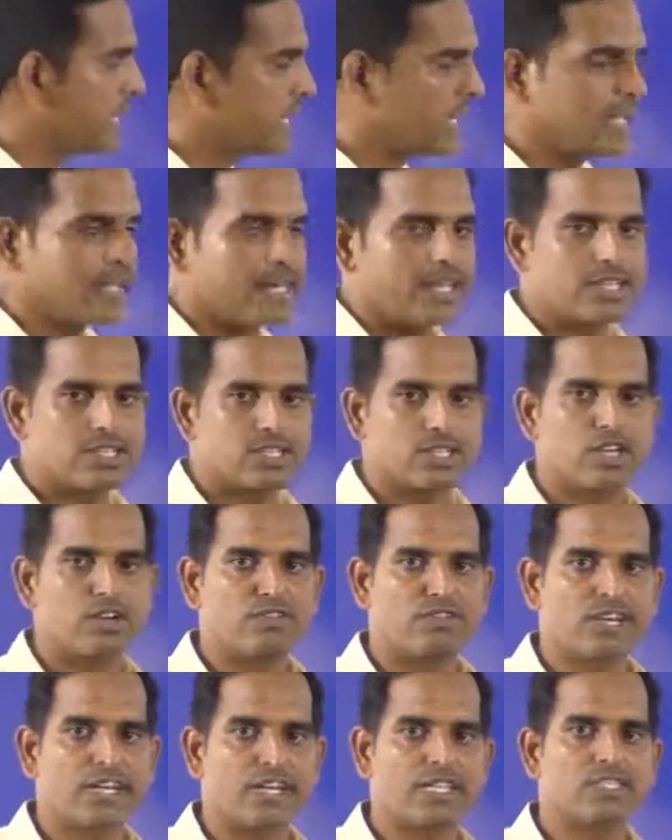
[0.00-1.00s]
declaration
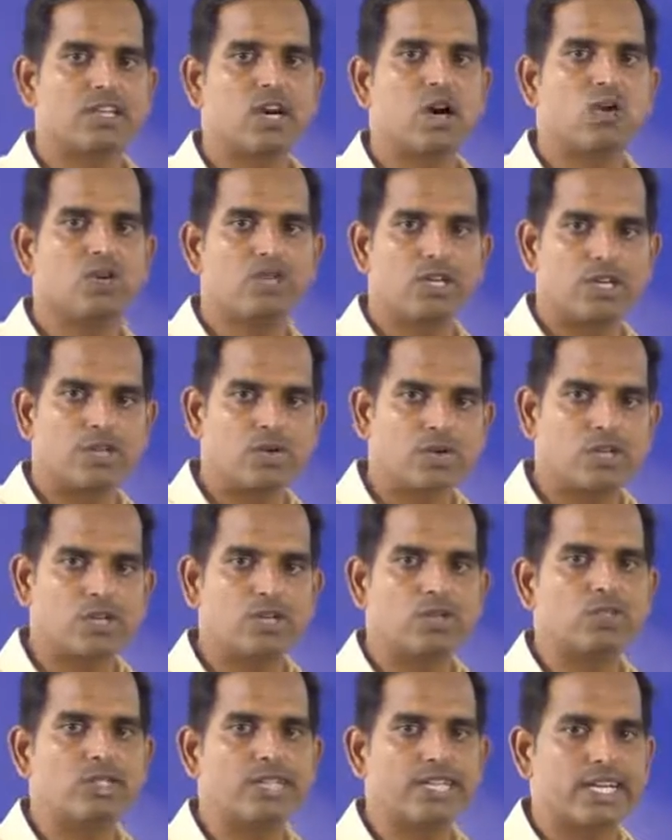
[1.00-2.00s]
of arrays, how you are
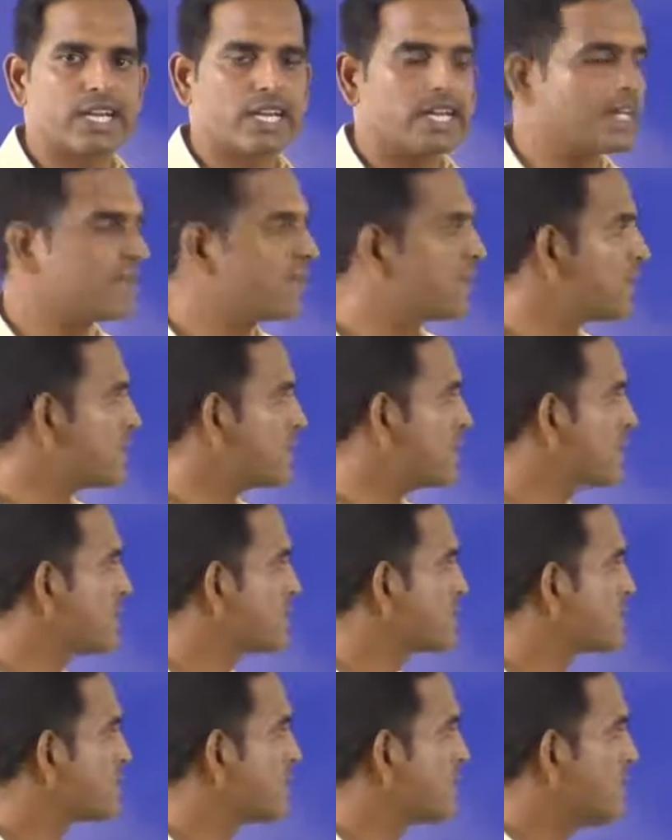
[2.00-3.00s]
going to declare your
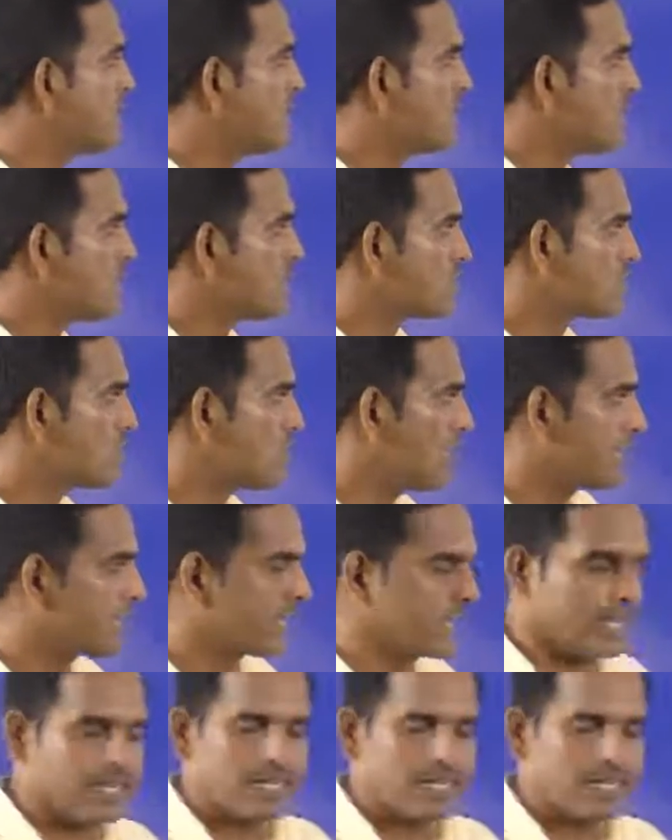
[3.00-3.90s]
arrays. So like